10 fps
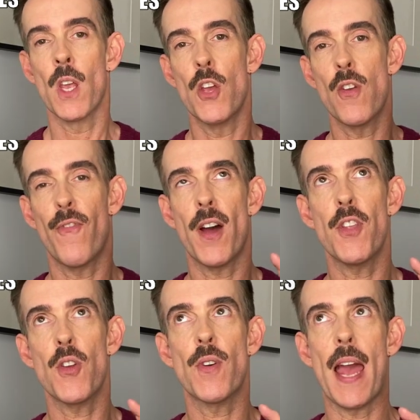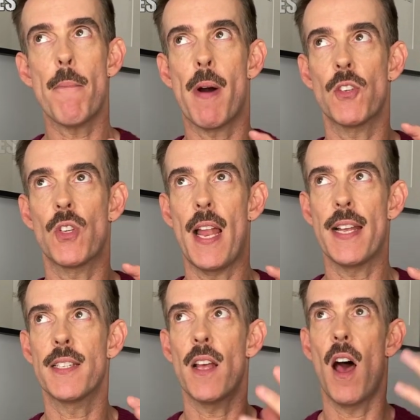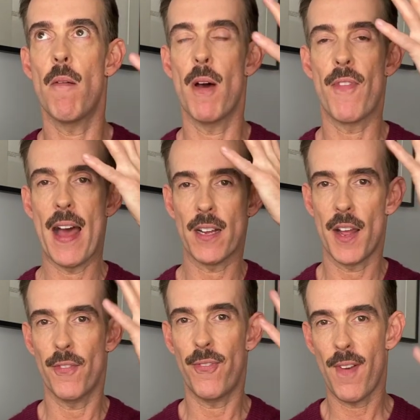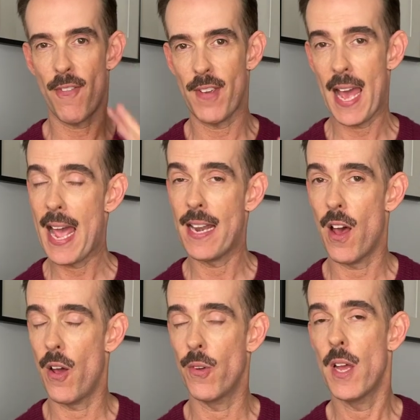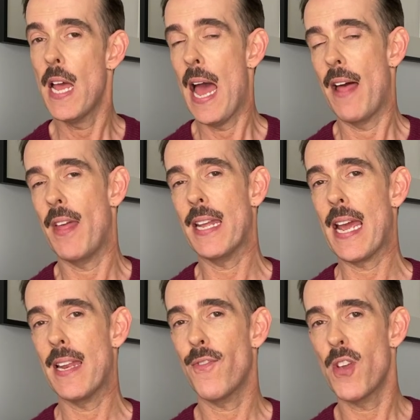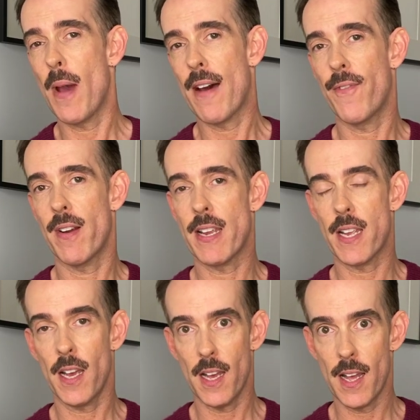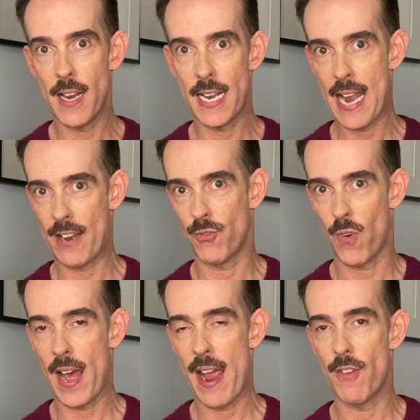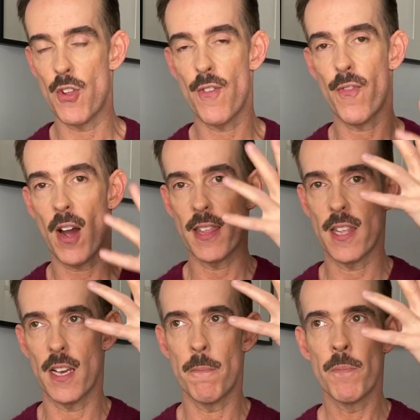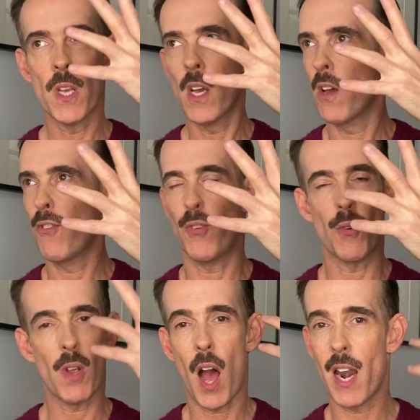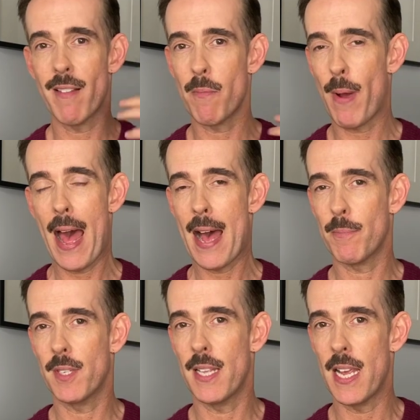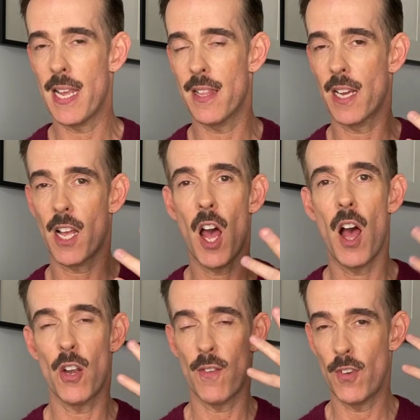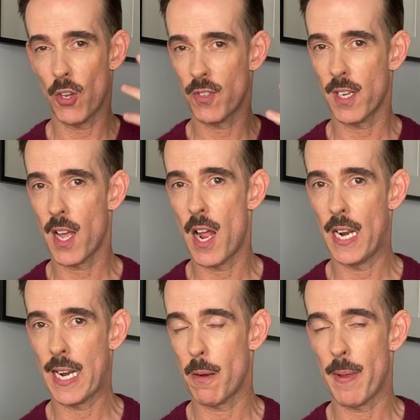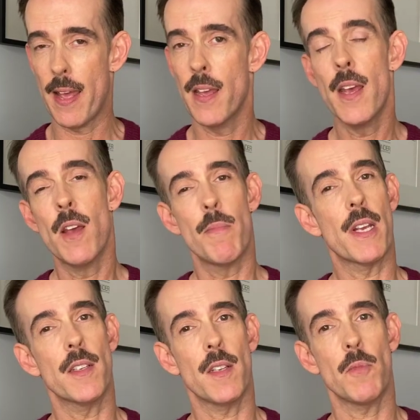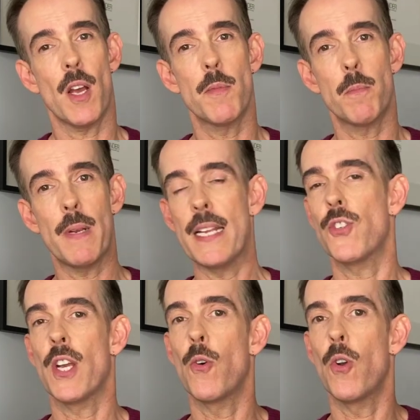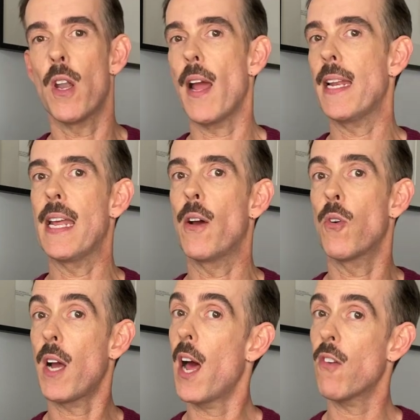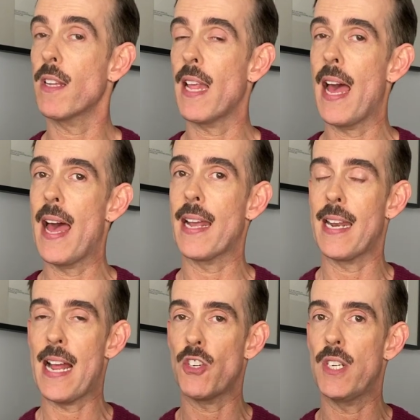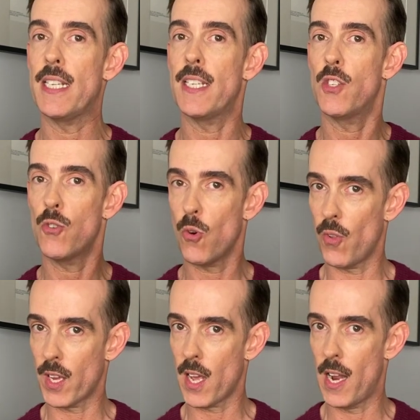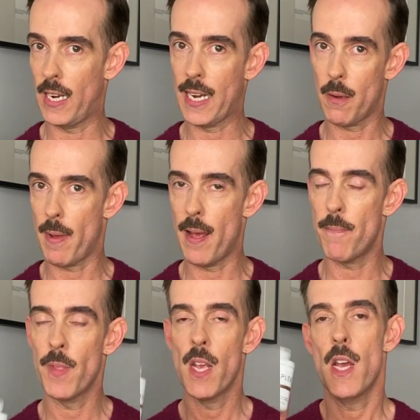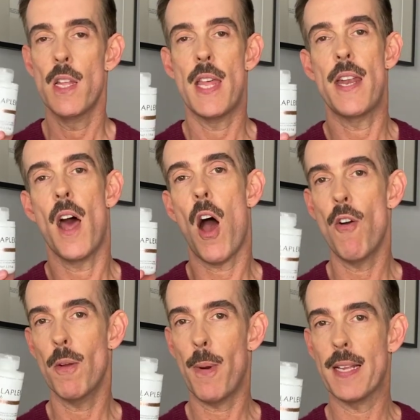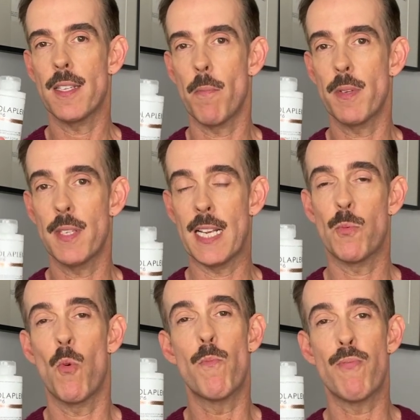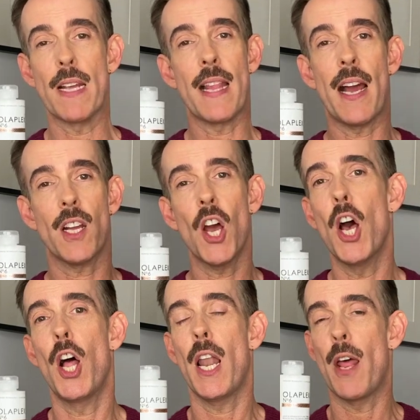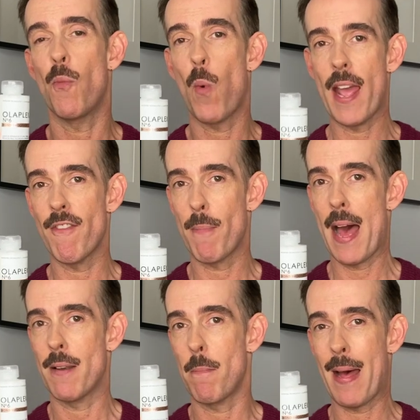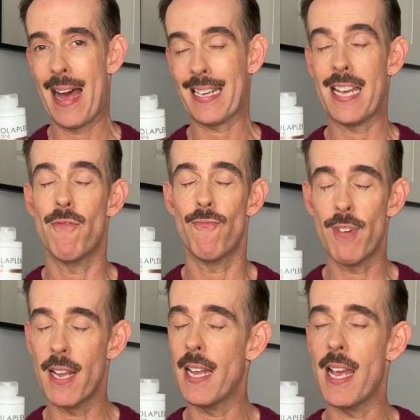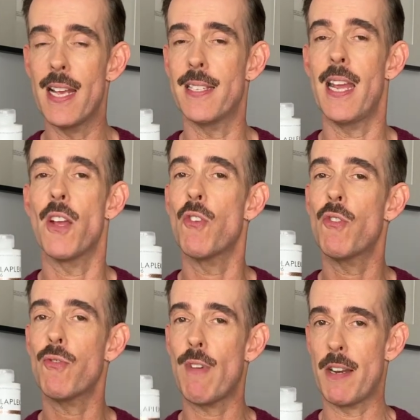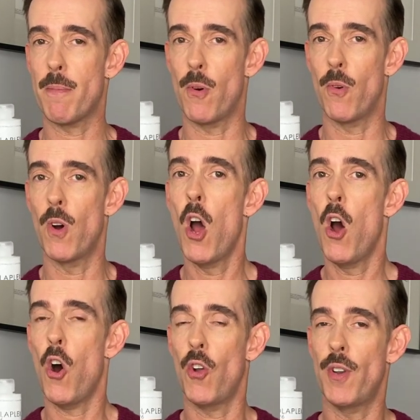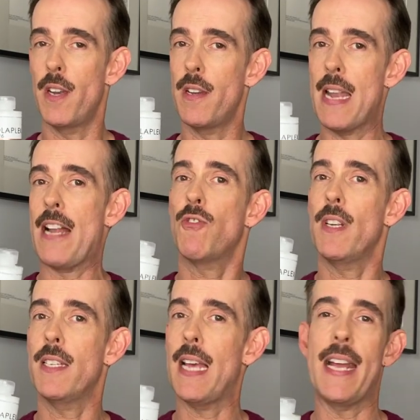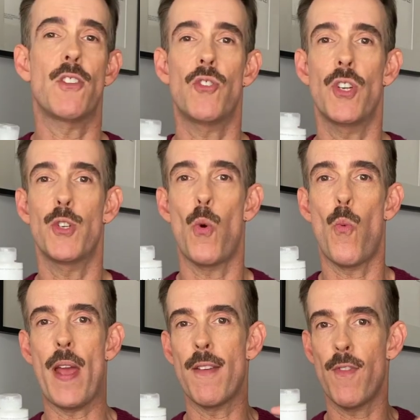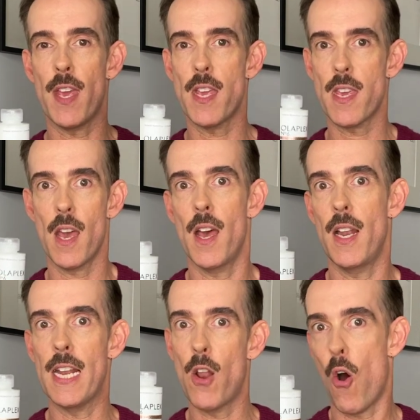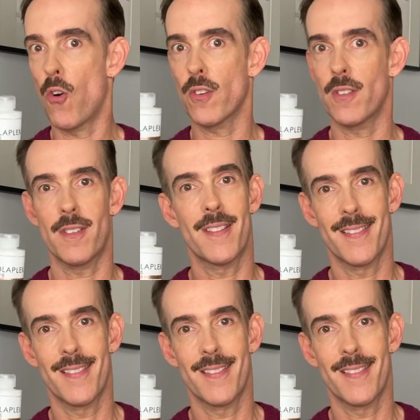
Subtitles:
You'll find that you'll get much less of that kind of fluffy halo. And then again, if you have very curly natural hair and you find that through colouring perhaps the curl, you've lost the curl a little bit, because sometimes bleaching or lightening or colouring the hair can actually distort the curl a little bit, then Olaplex number 6 will bring that curl and wave pattern back. It really is incredible on naturally textured, wavy, curly locks.